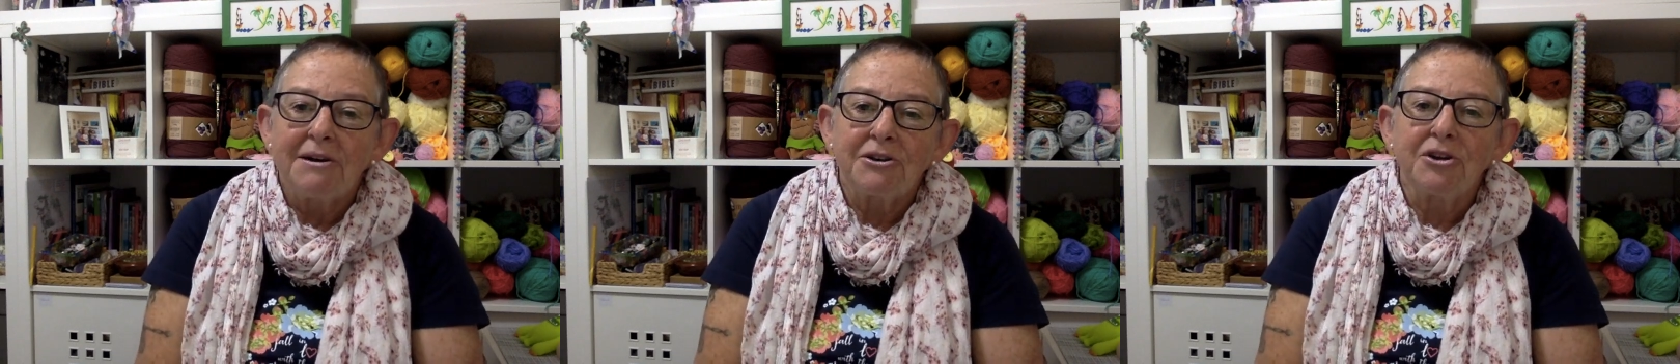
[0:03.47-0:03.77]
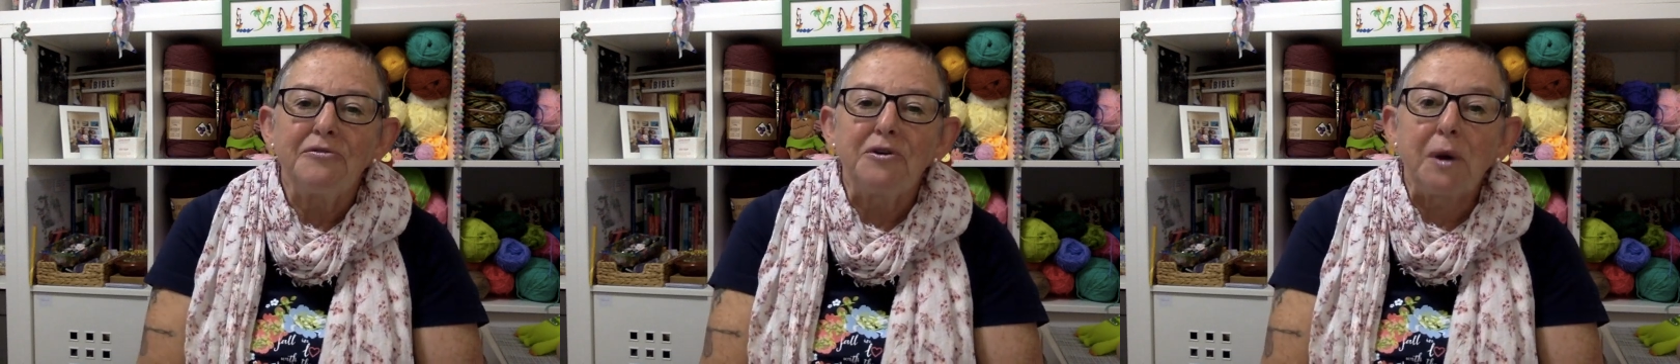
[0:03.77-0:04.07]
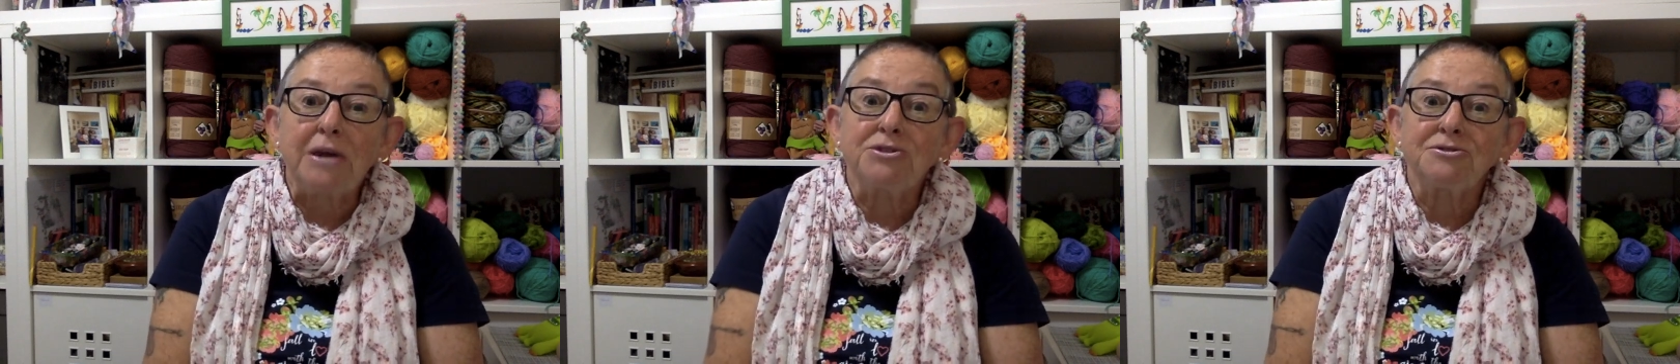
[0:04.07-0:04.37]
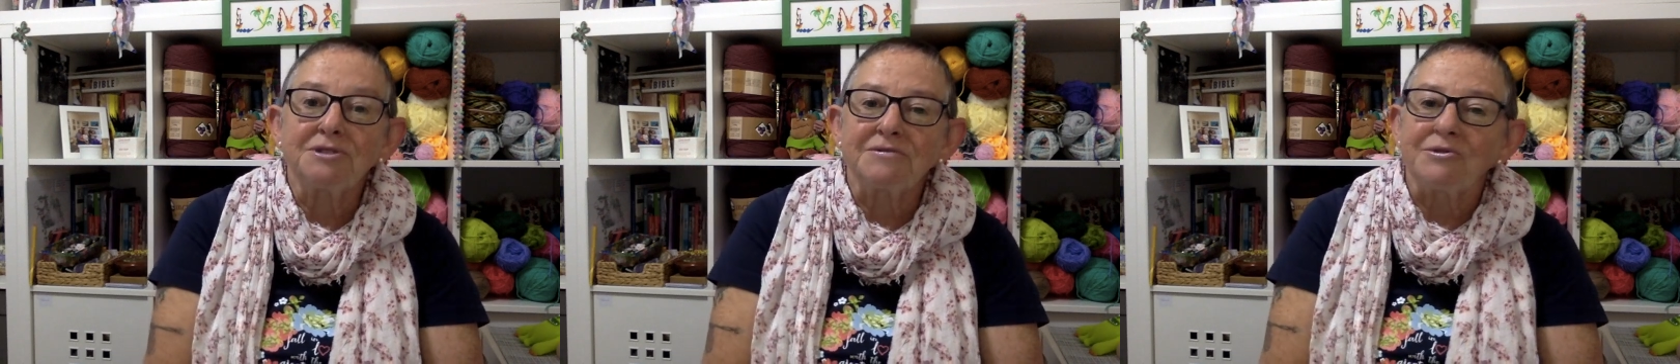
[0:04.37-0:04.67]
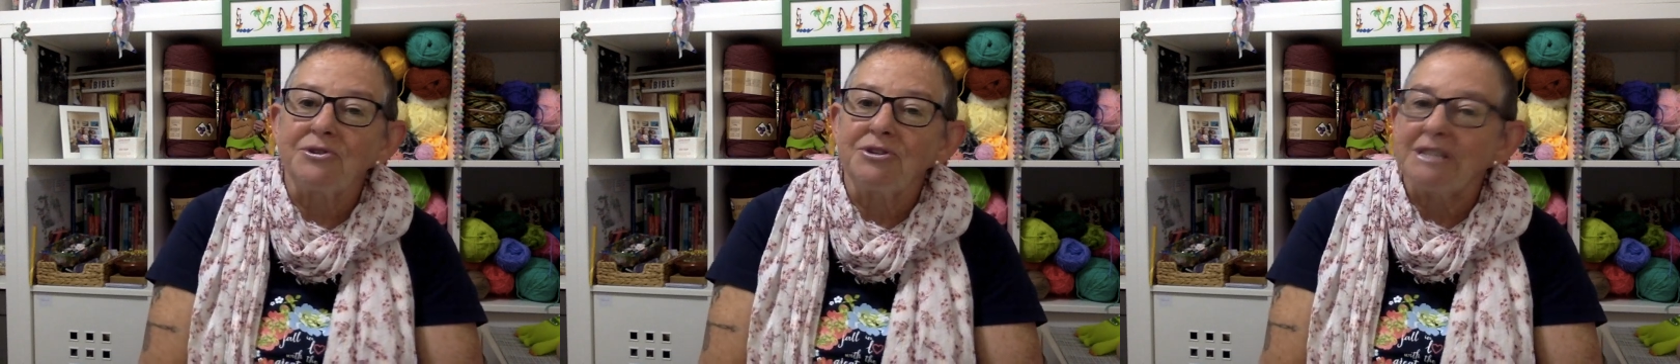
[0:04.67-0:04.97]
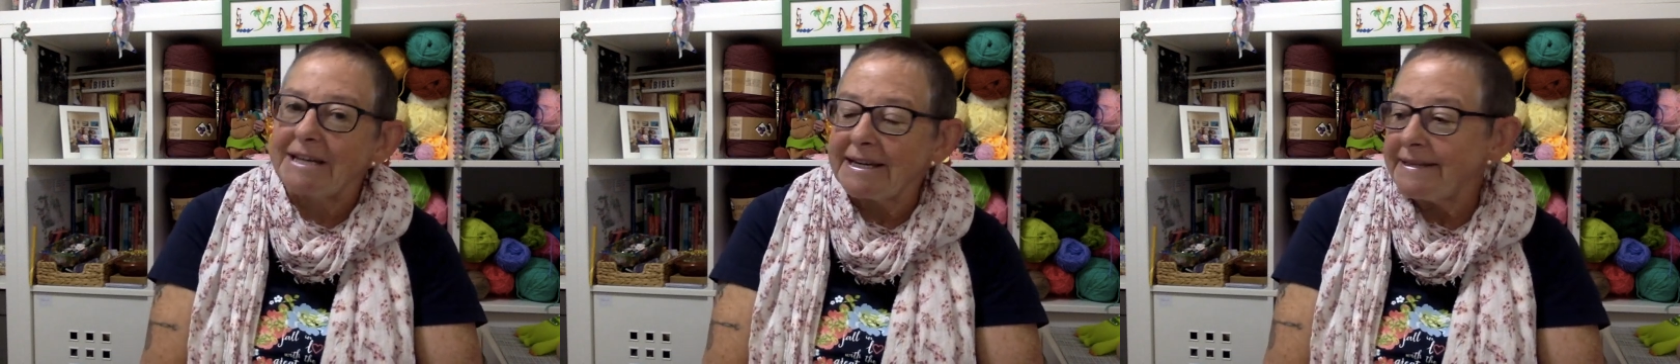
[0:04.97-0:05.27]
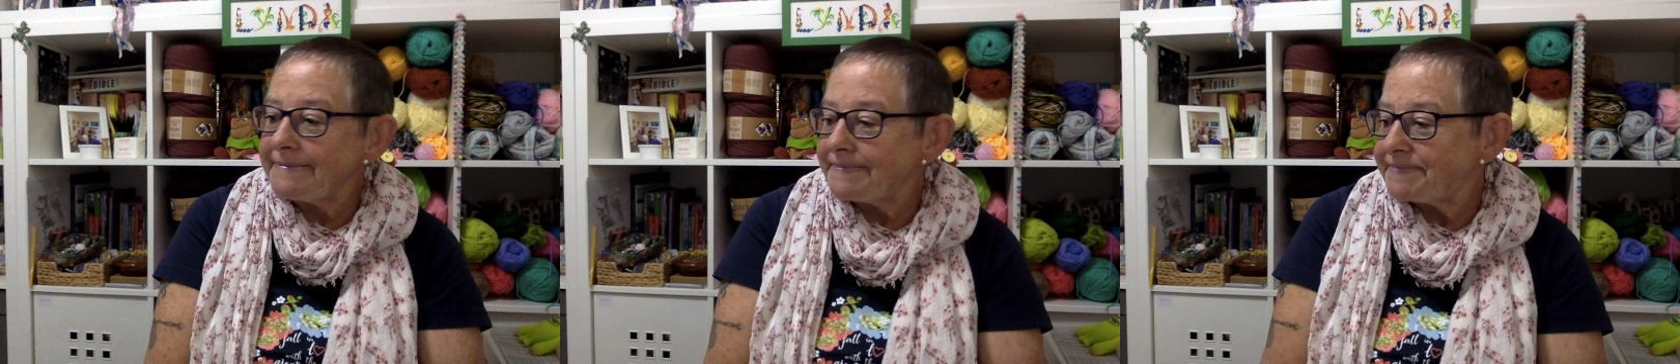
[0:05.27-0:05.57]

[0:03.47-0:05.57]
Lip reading: Got a few extras for you today.